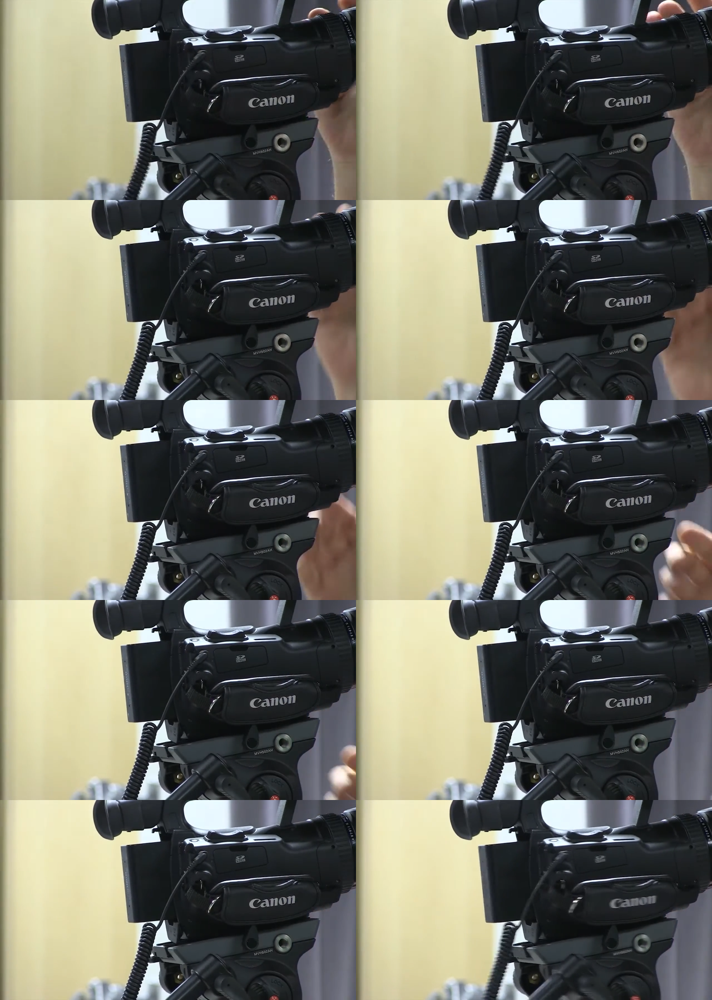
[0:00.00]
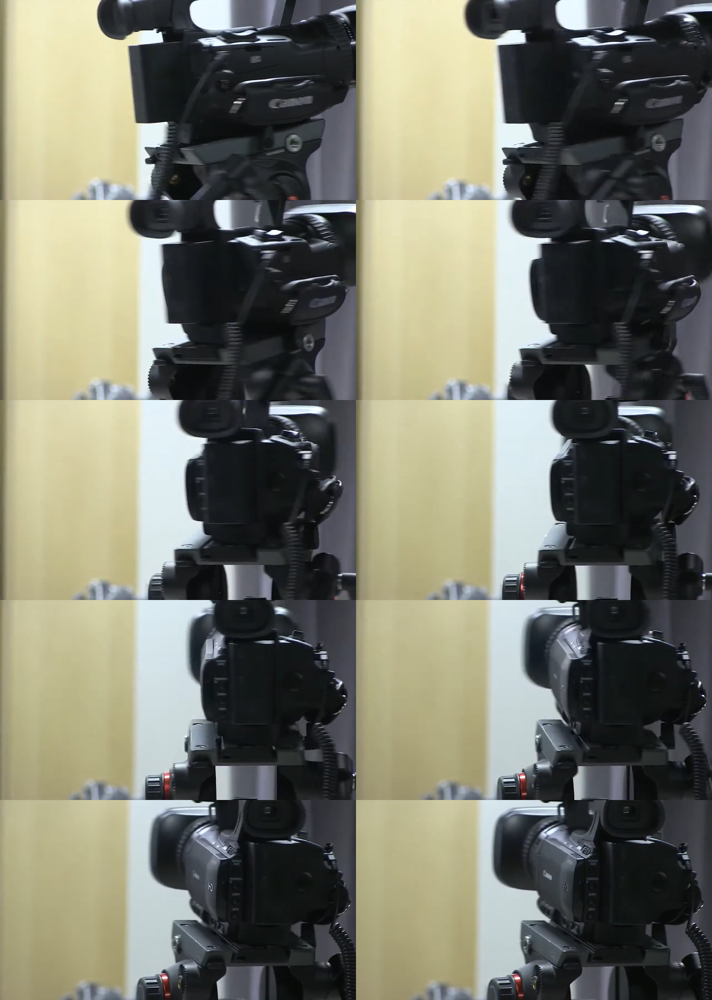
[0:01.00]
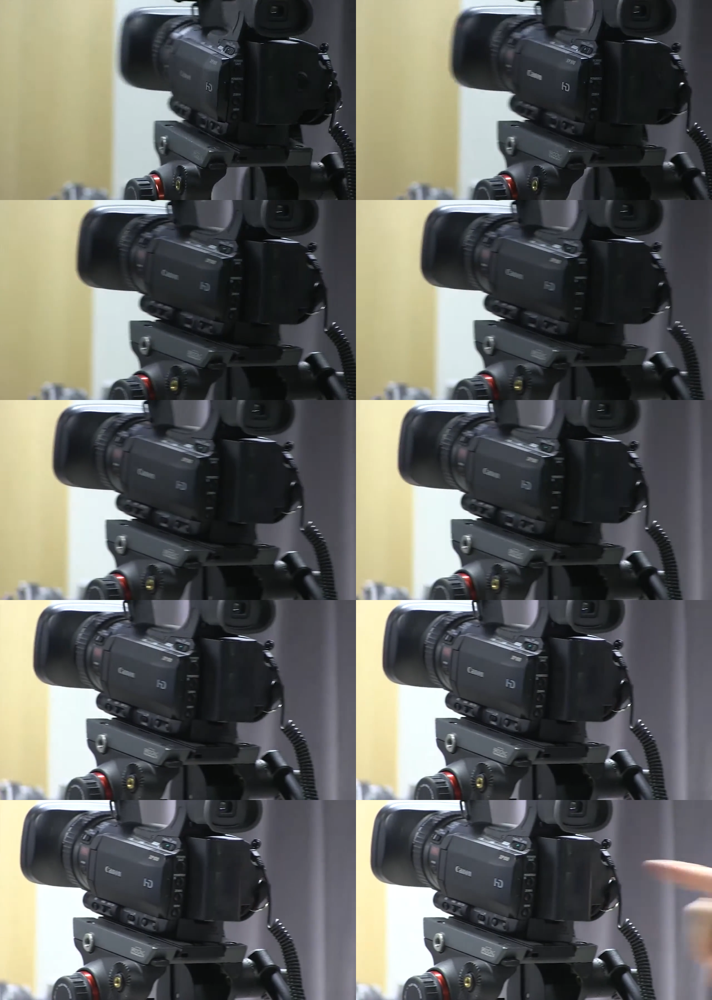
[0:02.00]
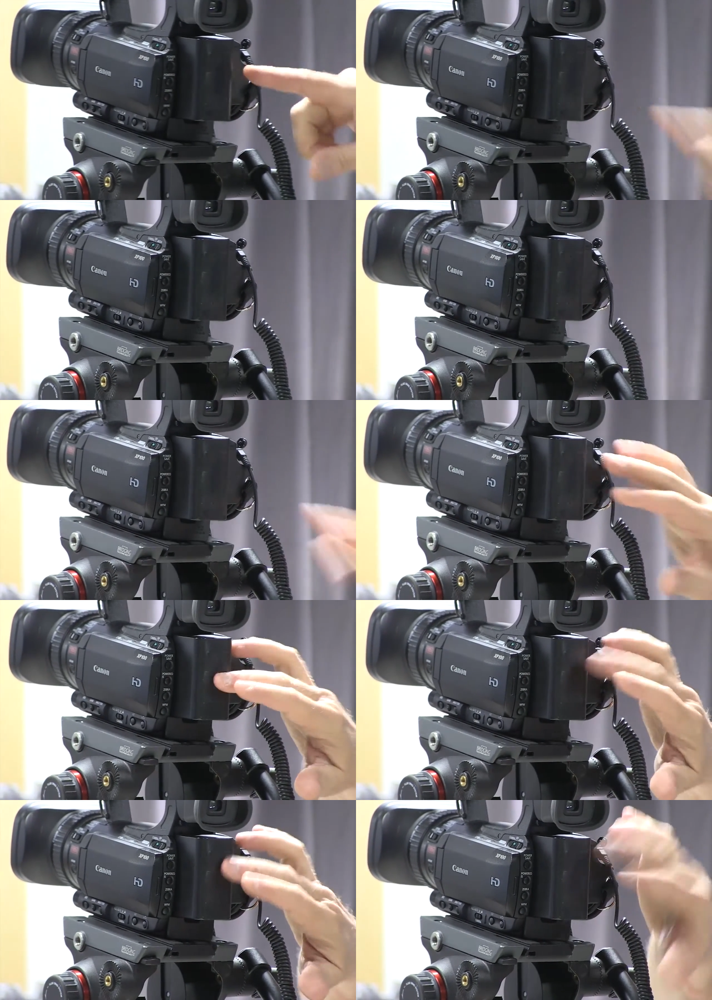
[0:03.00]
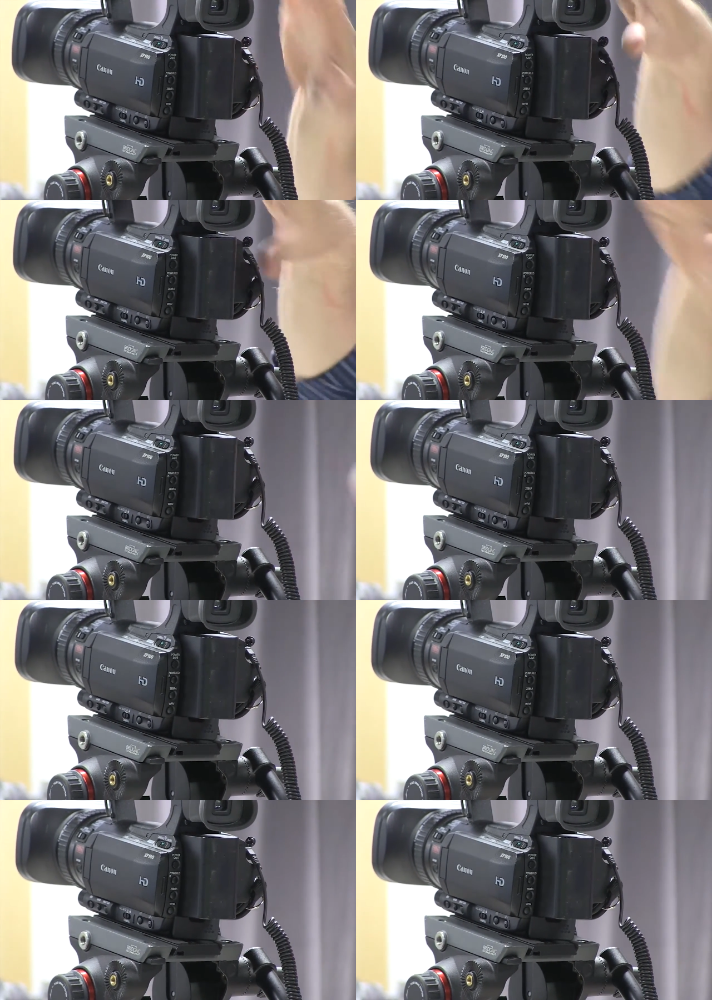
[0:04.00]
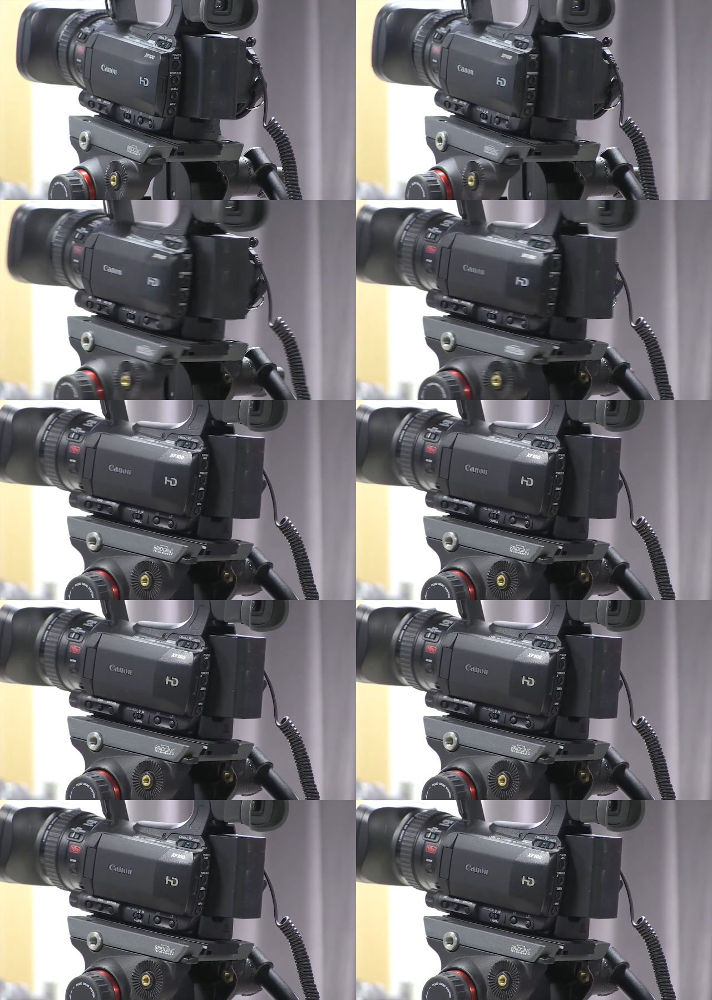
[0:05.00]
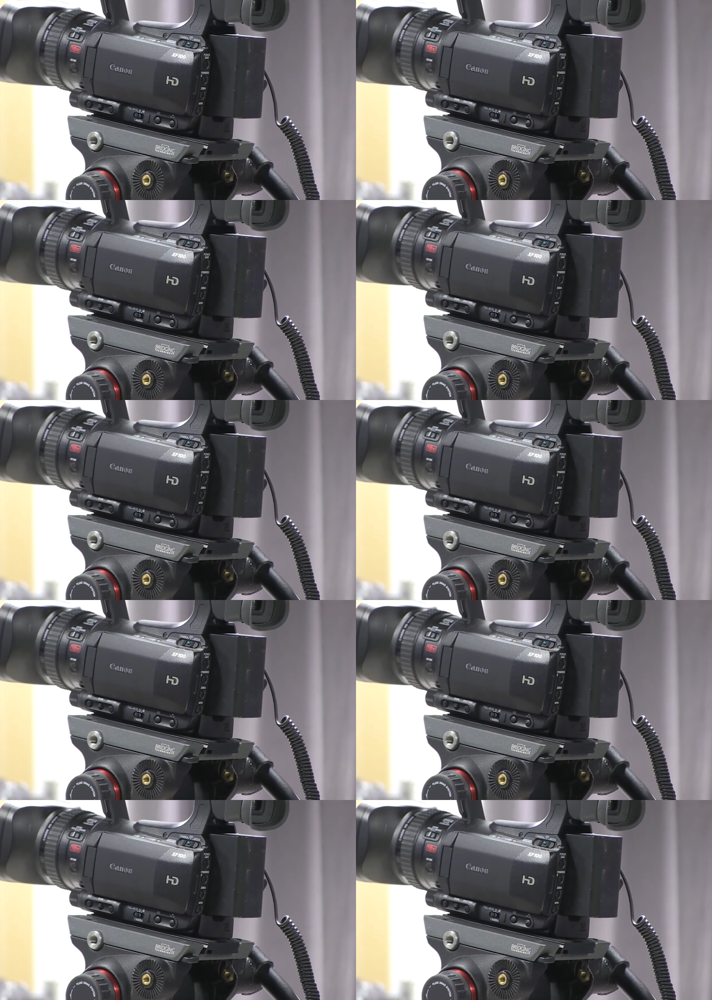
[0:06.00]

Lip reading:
[unreadable: no face in view]